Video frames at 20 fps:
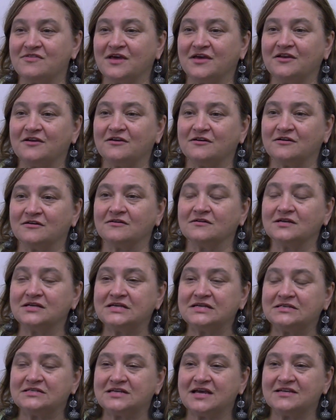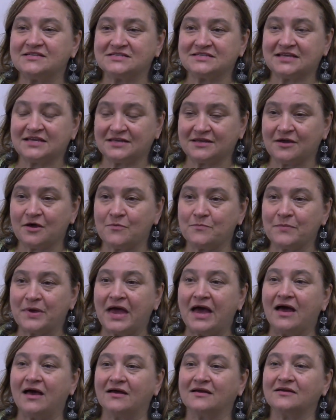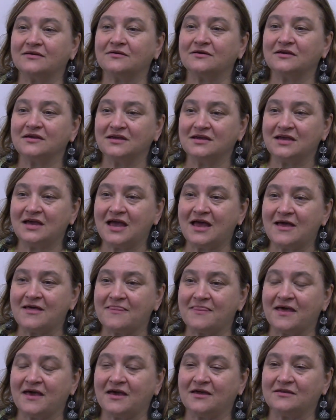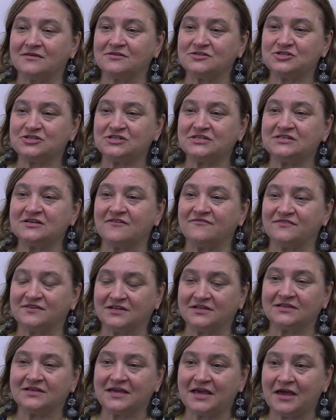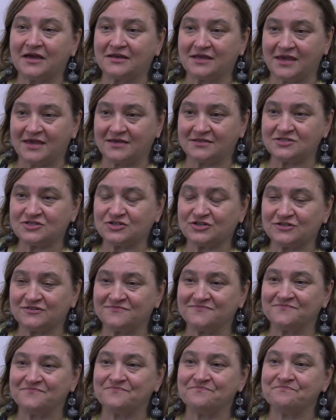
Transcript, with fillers: that her tests had come back and that she definitely had cancer.